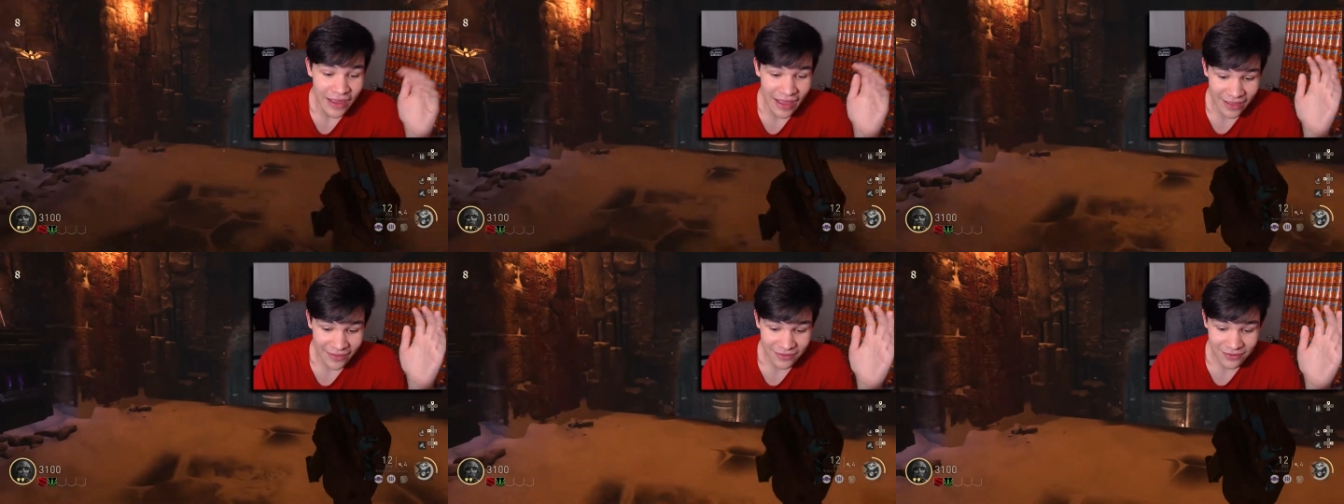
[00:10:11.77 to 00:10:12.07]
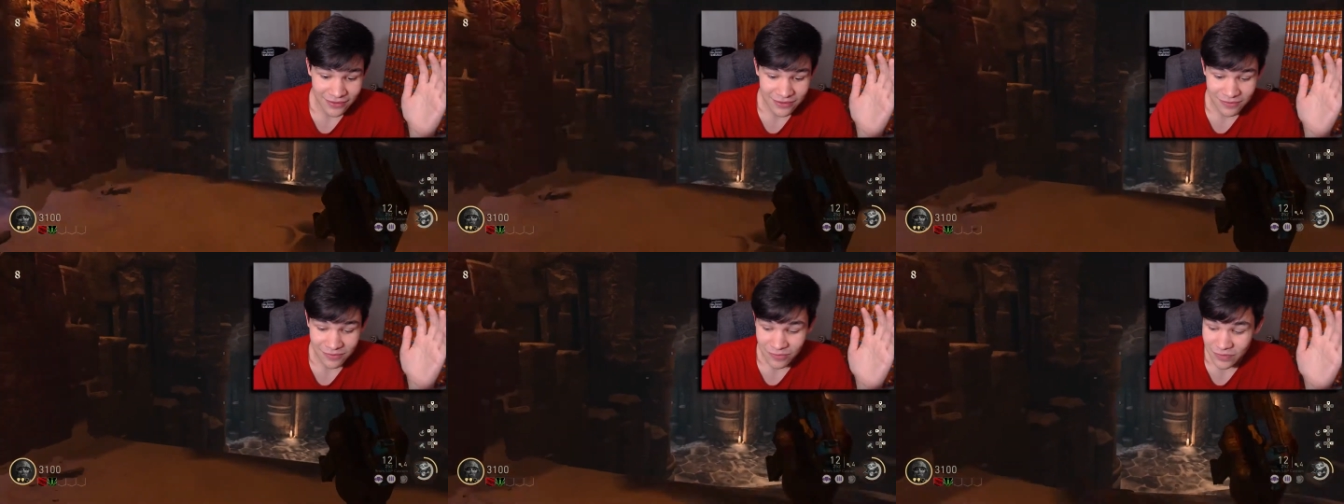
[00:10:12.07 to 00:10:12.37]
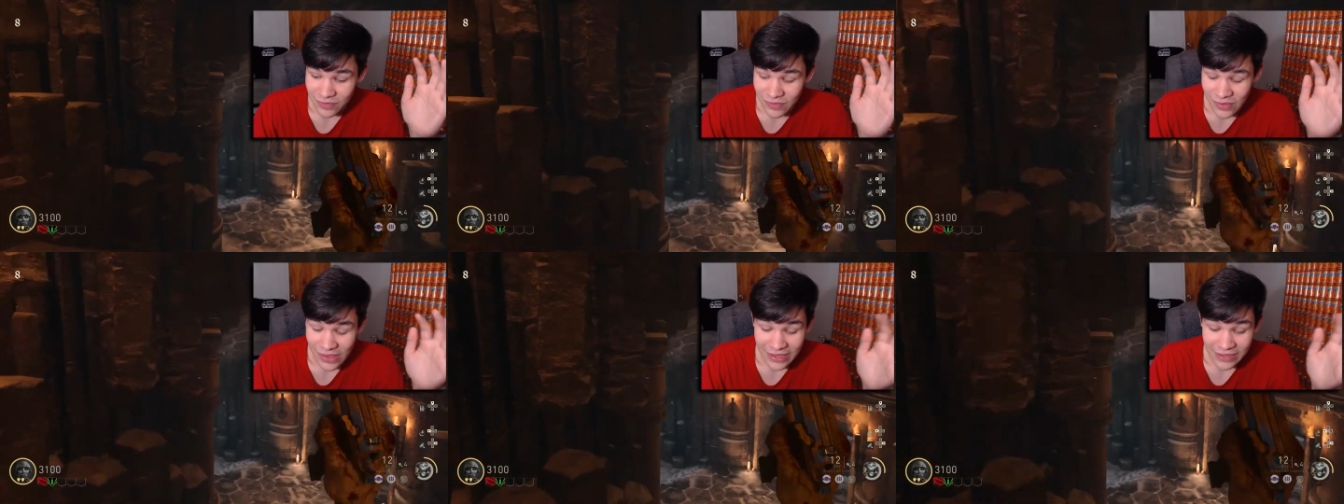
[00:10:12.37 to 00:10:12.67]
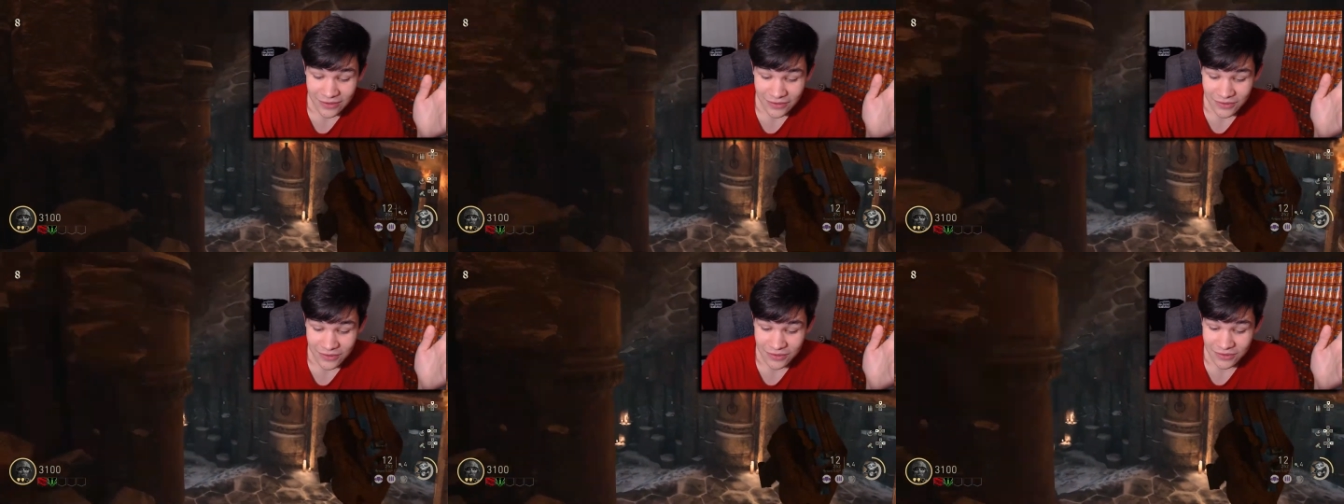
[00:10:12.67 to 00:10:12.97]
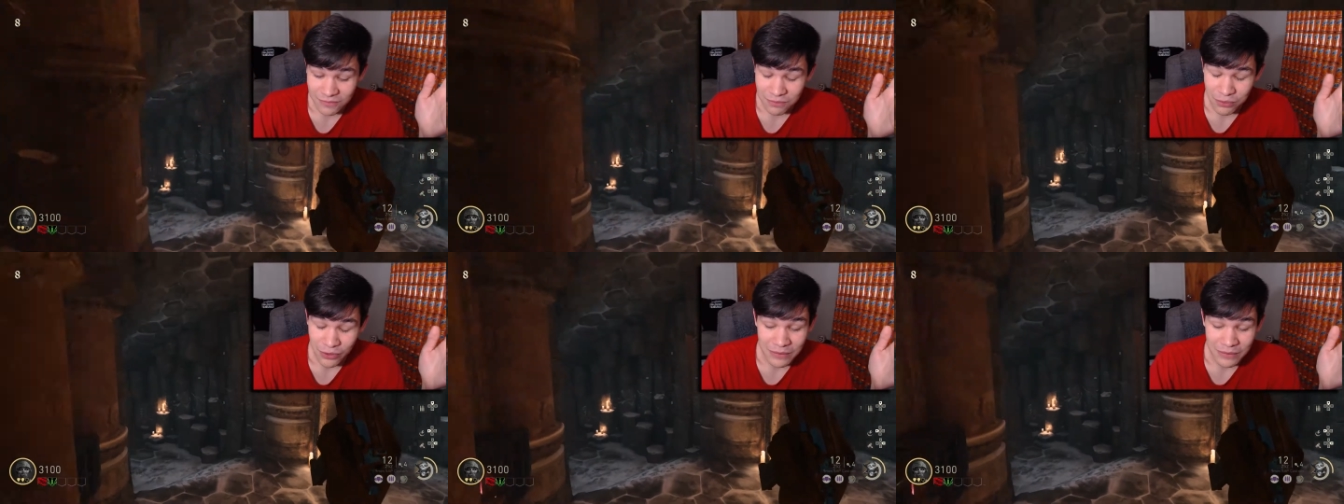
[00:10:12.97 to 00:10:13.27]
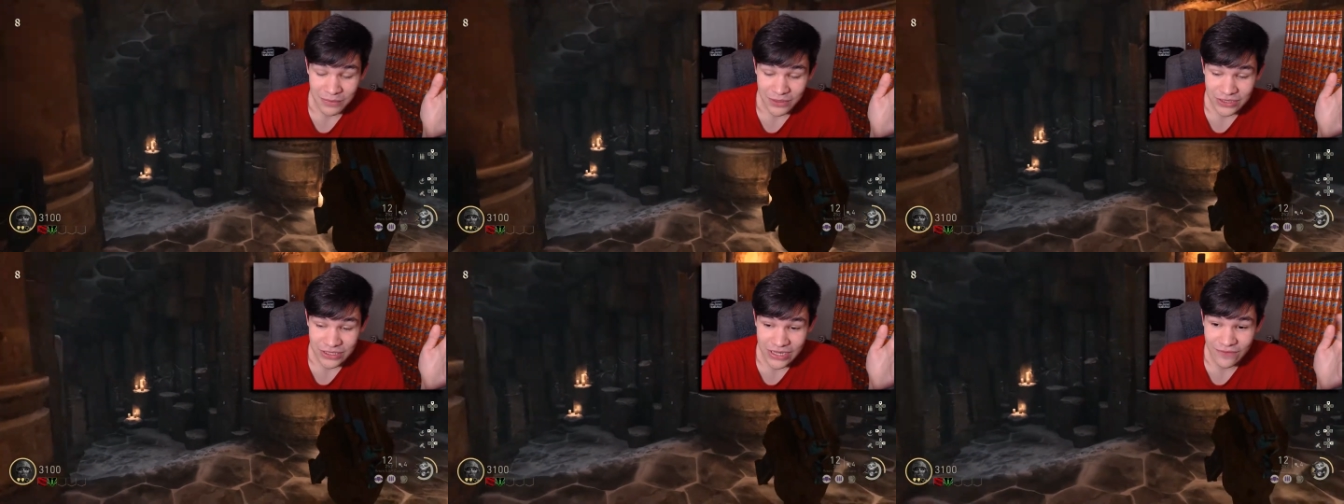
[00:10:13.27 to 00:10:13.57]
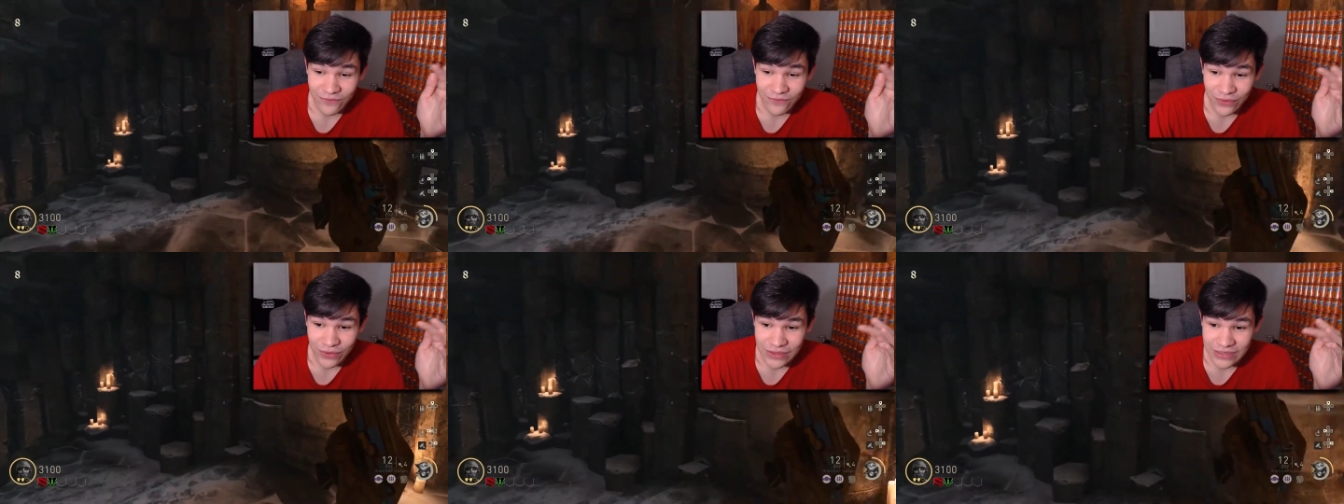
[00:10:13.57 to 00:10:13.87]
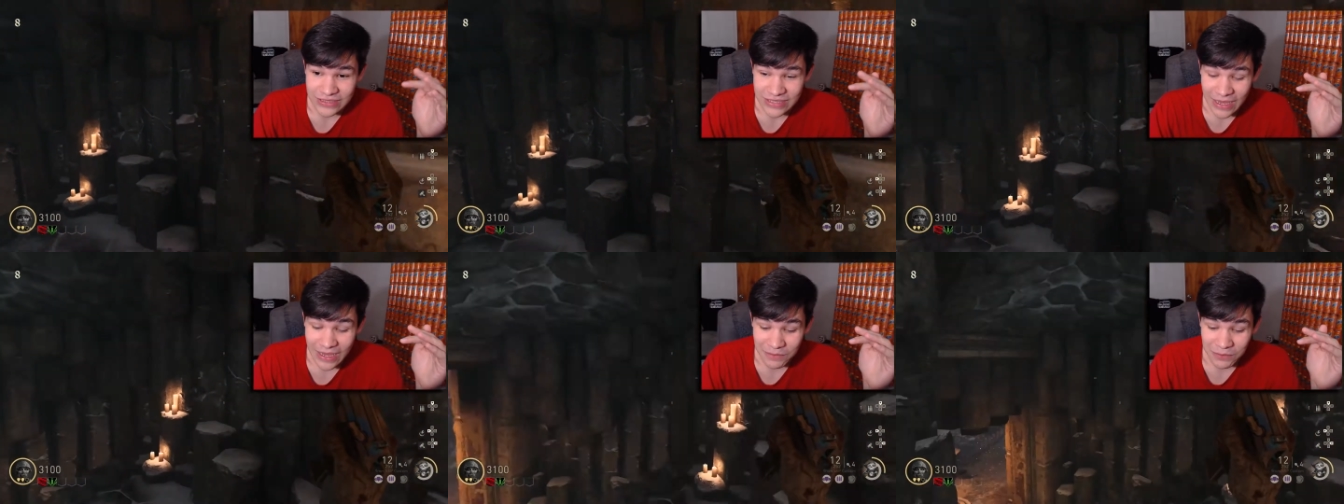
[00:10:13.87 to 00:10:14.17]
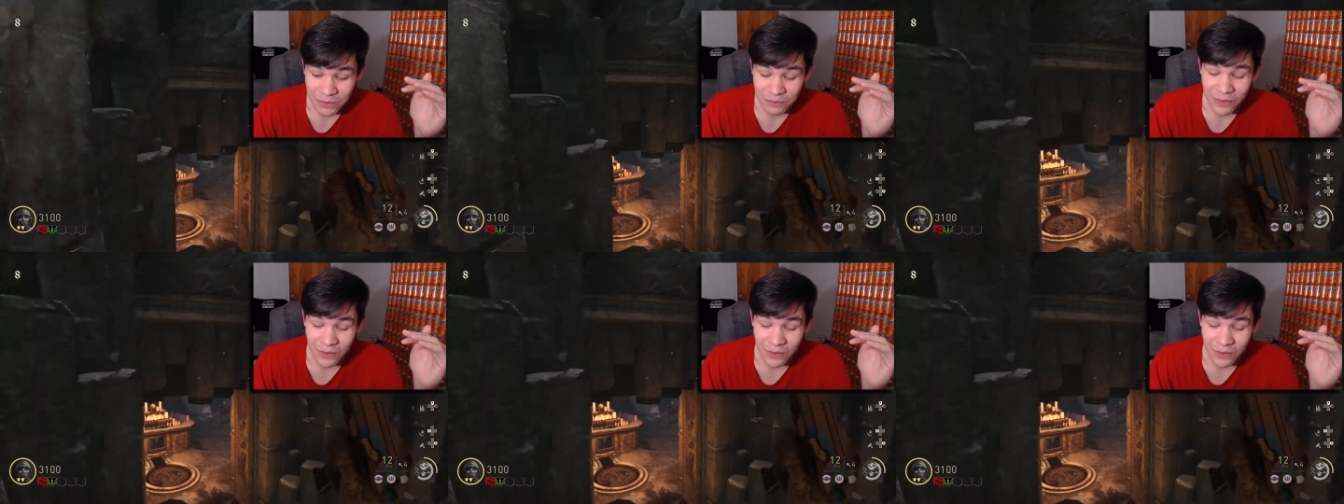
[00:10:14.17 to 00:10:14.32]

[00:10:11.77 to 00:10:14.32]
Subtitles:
And that's pretty much it for the steps,